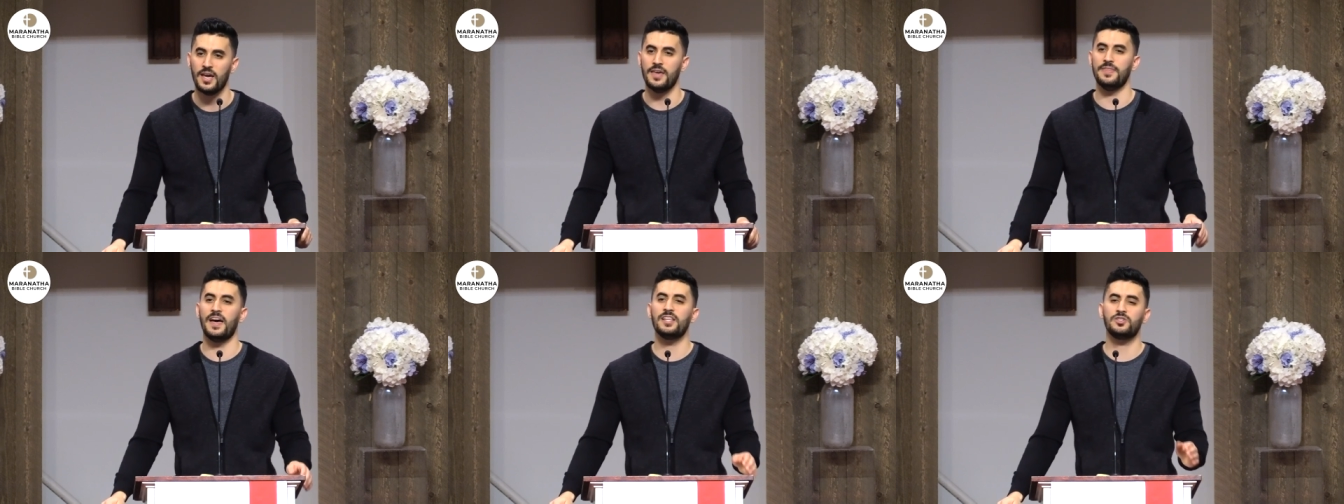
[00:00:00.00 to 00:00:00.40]

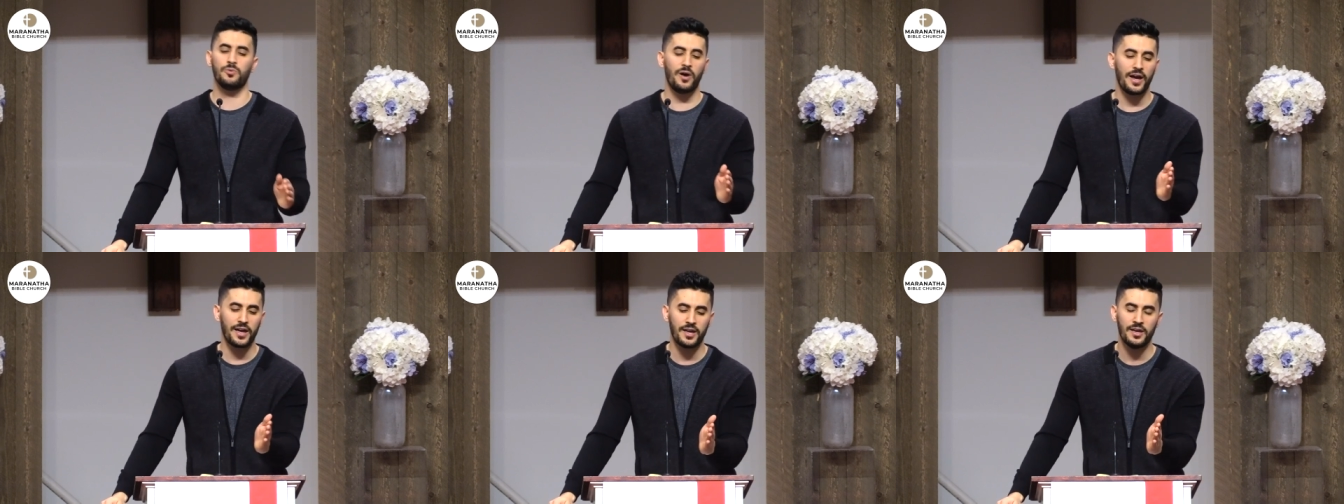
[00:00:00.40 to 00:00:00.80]
And that's
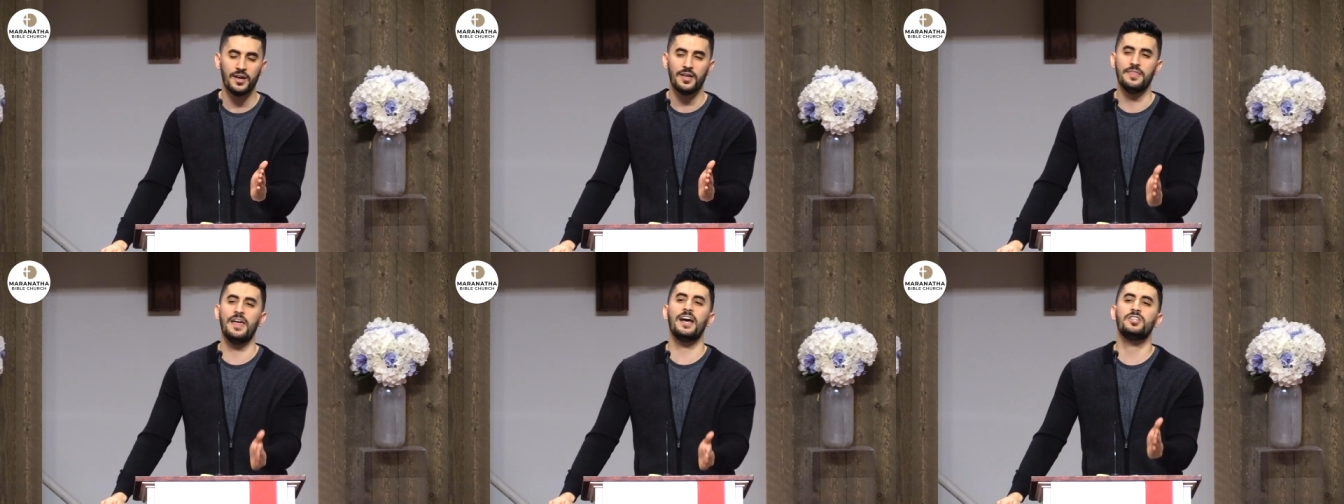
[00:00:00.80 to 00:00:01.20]
why,
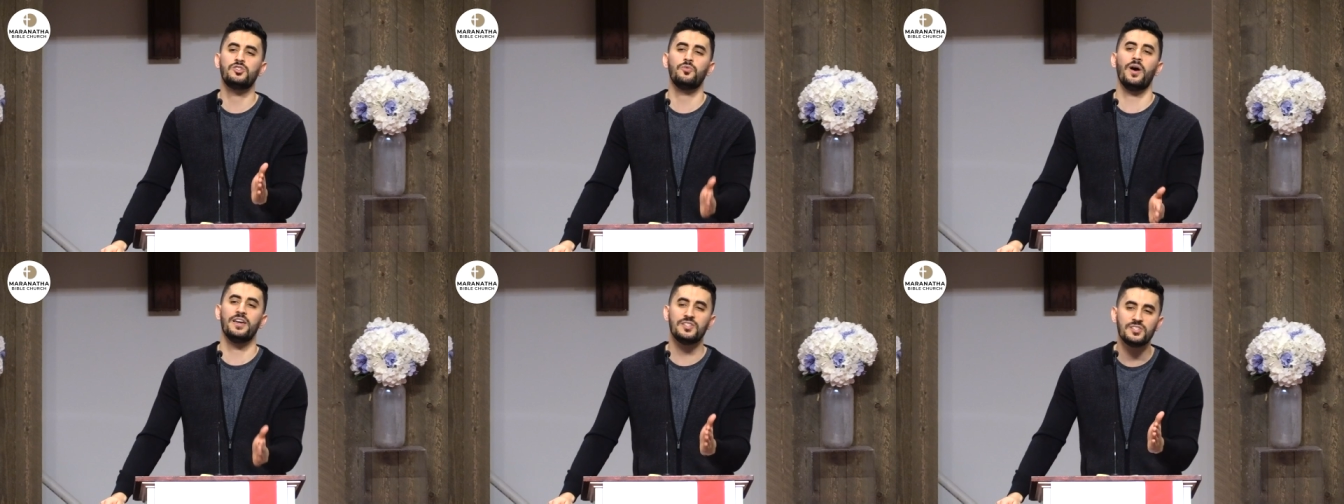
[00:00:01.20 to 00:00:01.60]

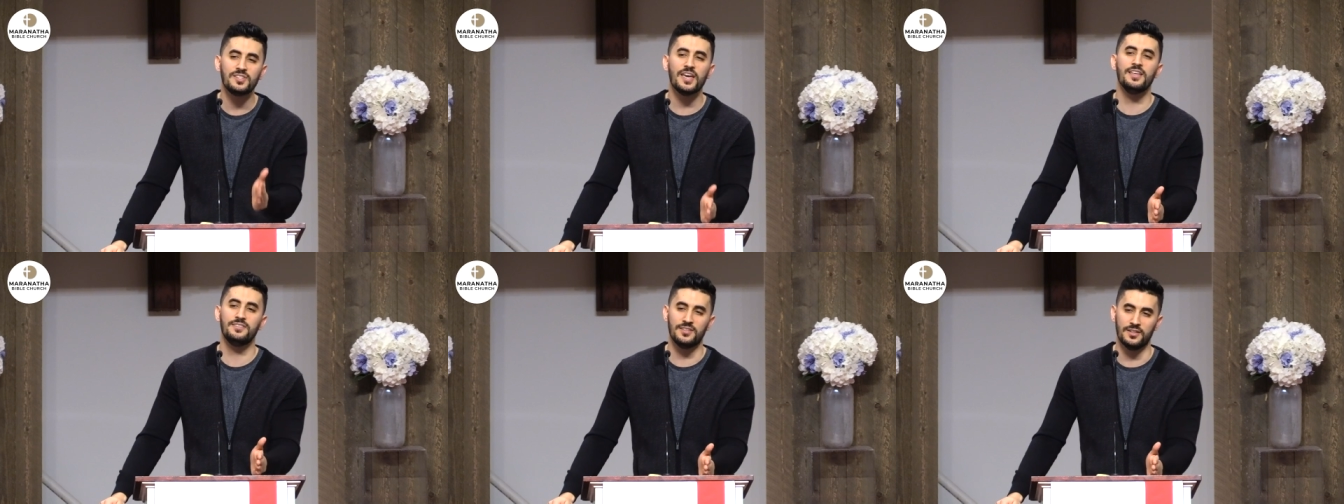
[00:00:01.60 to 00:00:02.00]
that's why
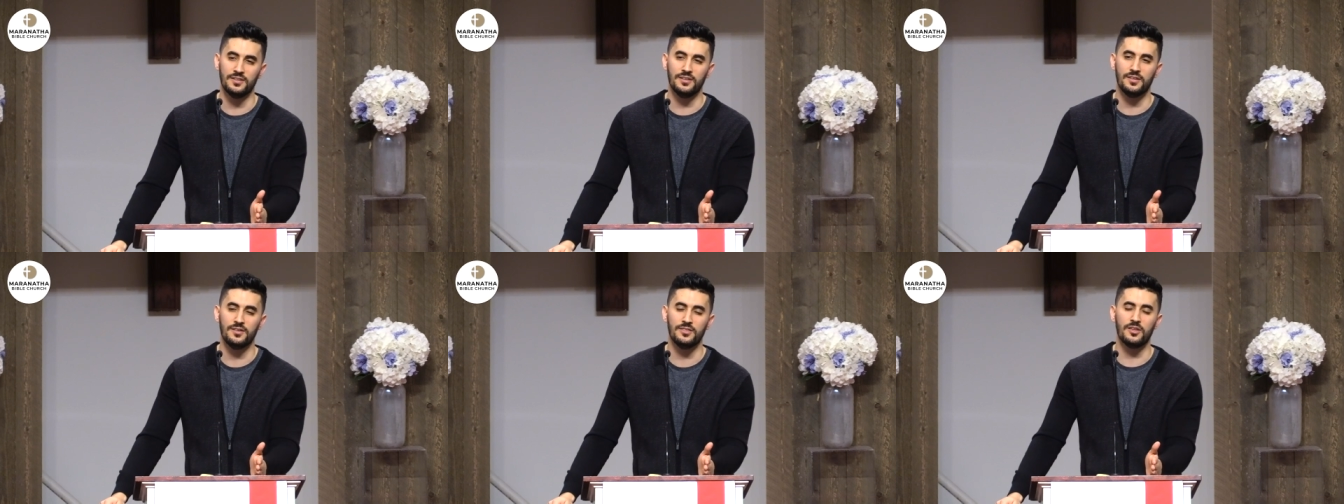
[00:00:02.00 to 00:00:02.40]
Satan,